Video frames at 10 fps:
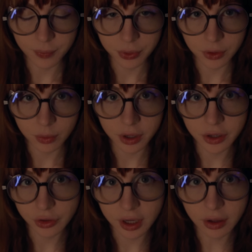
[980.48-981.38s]
You want to
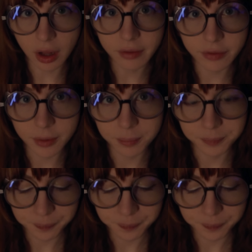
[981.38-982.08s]
try all of them?